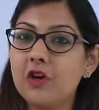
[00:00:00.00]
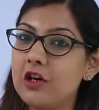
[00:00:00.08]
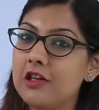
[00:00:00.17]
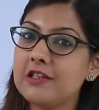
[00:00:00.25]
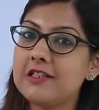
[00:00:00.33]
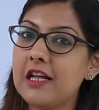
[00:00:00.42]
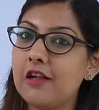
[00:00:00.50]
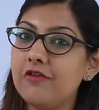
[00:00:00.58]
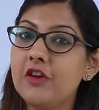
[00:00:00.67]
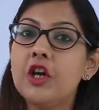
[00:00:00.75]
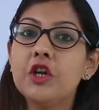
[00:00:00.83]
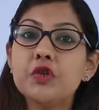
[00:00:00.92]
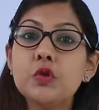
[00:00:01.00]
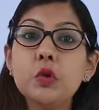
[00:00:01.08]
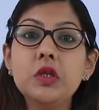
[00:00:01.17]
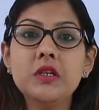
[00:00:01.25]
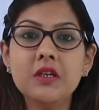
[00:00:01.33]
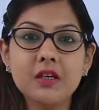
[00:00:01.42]
or herself to
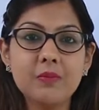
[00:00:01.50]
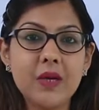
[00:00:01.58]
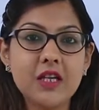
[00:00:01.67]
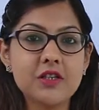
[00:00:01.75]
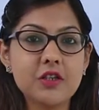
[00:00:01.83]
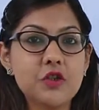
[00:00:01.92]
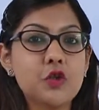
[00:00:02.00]
learn better,